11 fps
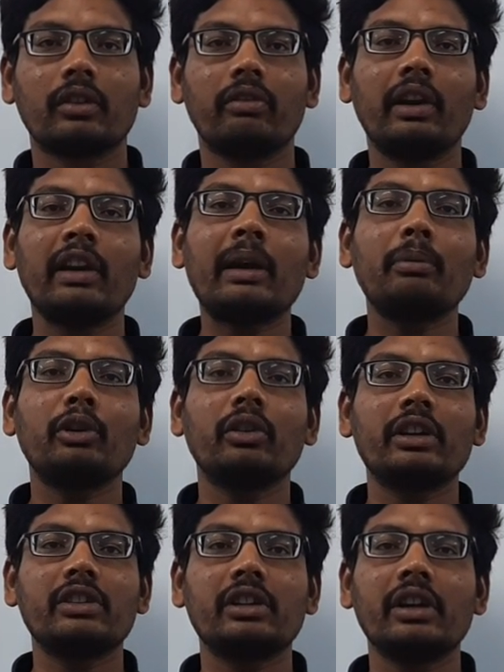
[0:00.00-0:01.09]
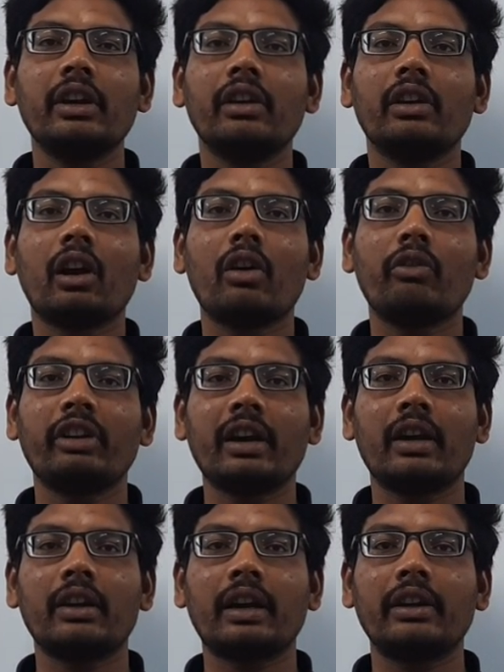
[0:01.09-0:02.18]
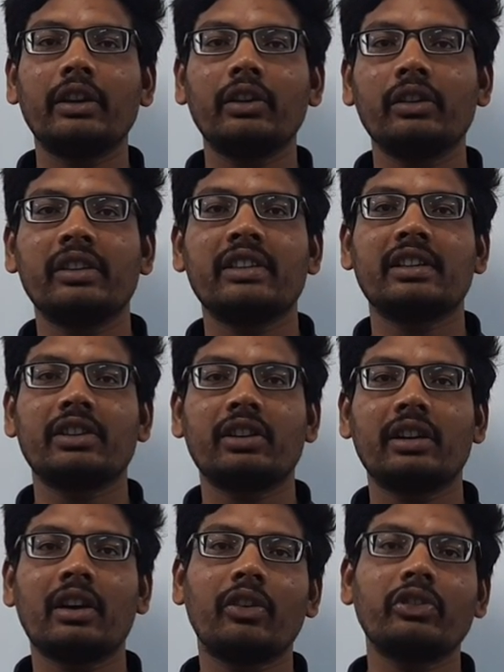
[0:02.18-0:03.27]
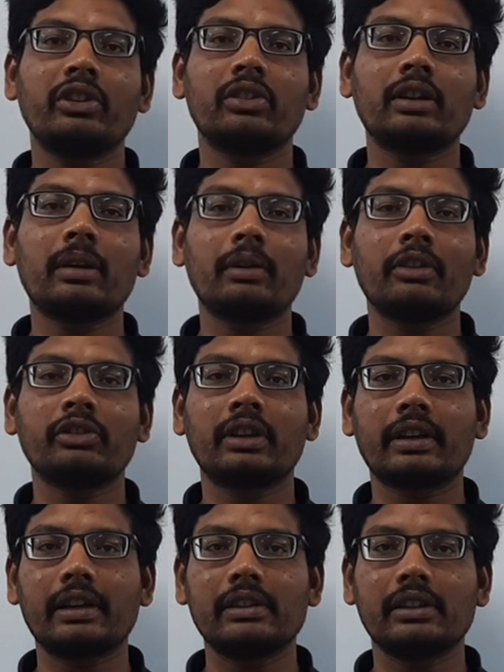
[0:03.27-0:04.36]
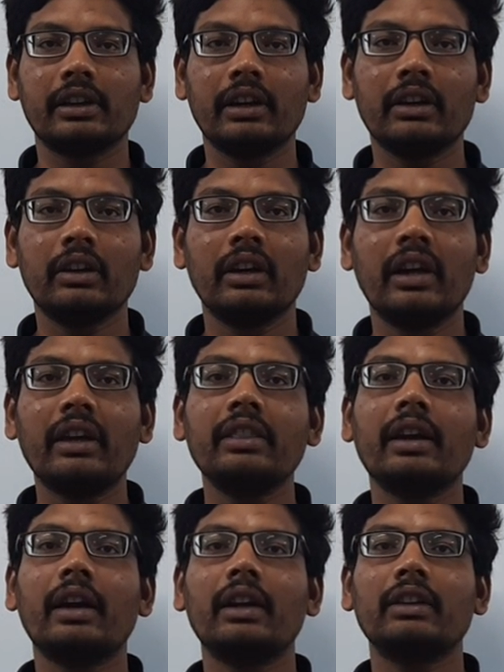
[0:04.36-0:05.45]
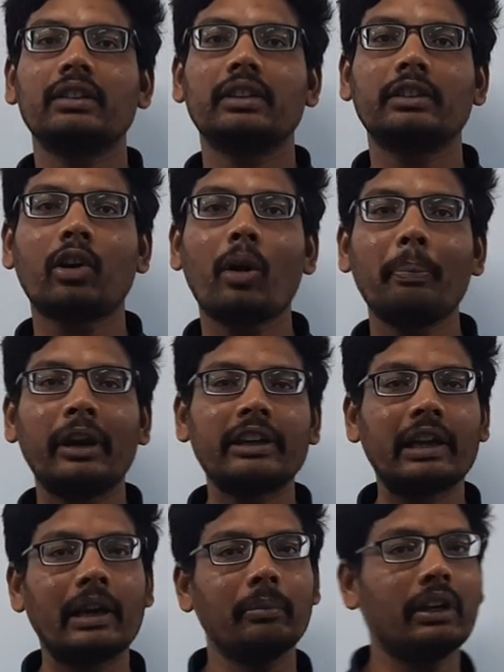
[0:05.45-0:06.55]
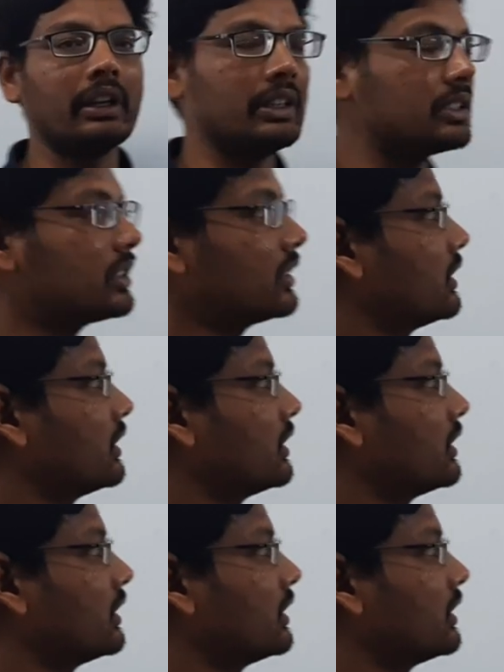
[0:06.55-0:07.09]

Welcome to Ridgy. Now we are continuing the session of system of circles here. In that, the topic name is